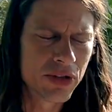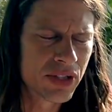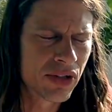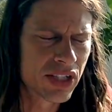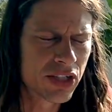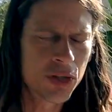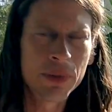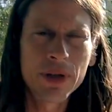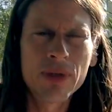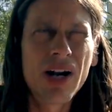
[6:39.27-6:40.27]
So this
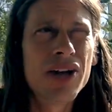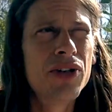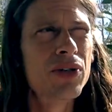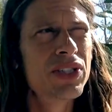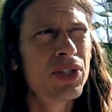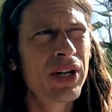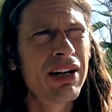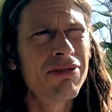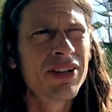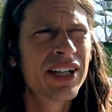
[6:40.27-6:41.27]
Jupiter Rahu is
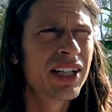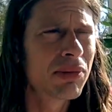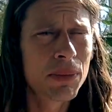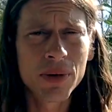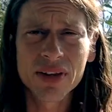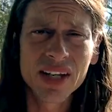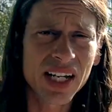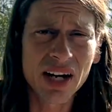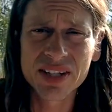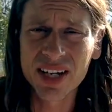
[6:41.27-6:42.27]
great for getting people to
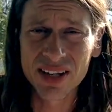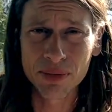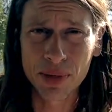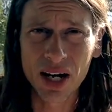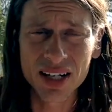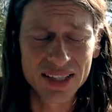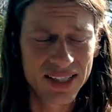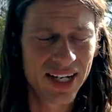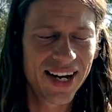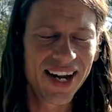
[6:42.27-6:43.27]
think outside of the
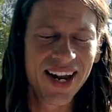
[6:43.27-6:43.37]
box,